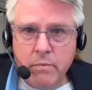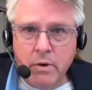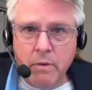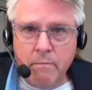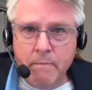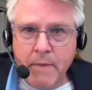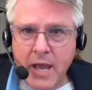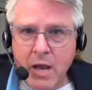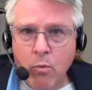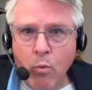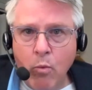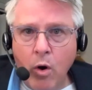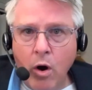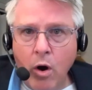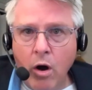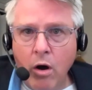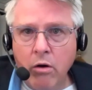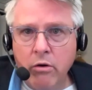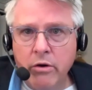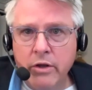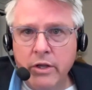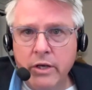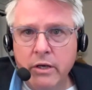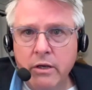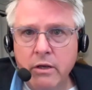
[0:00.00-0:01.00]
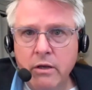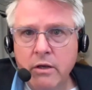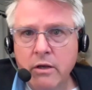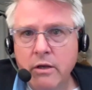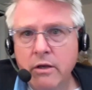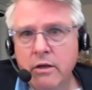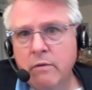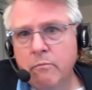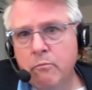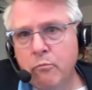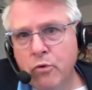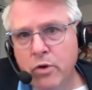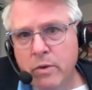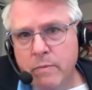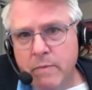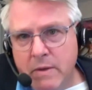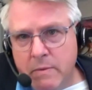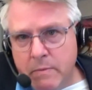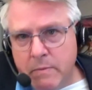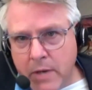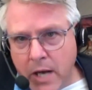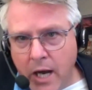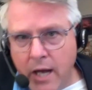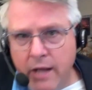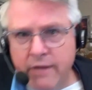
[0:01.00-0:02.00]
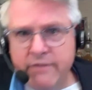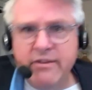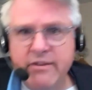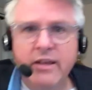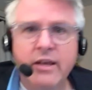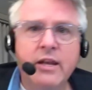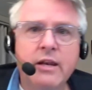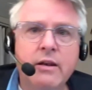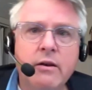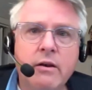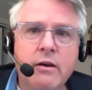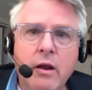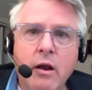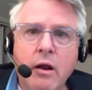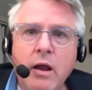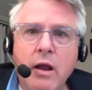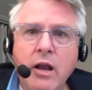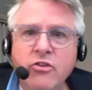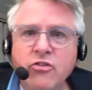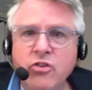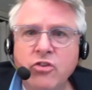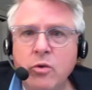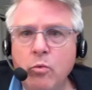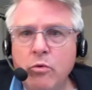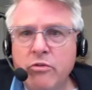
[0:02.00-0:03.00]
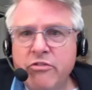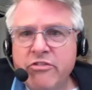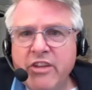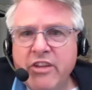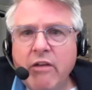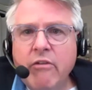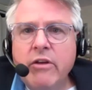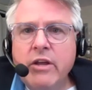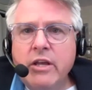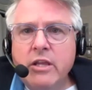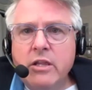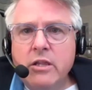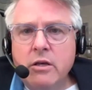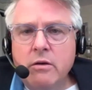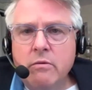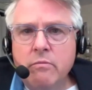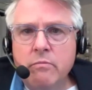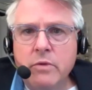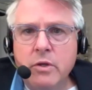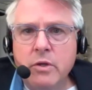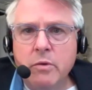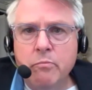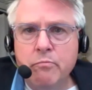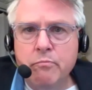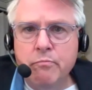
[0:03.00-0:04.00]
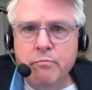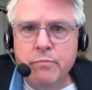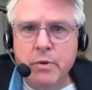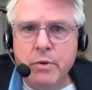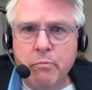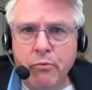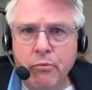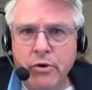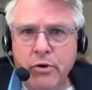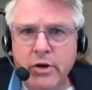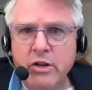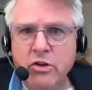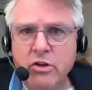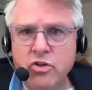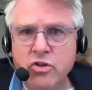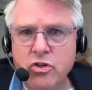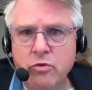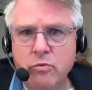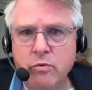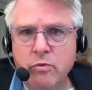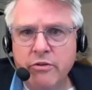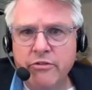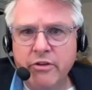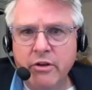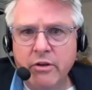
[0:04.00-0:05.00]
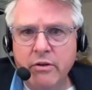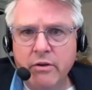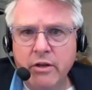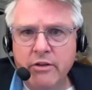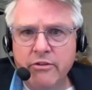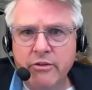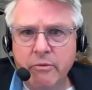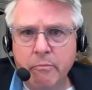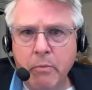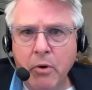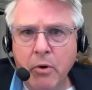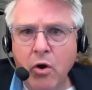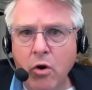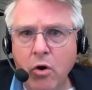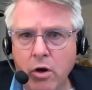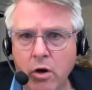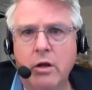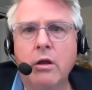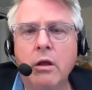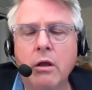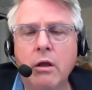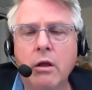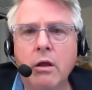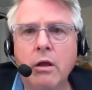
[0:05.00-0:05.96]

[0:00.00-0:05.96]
paywall and premium content, and they actually were selling the print issue as a perk.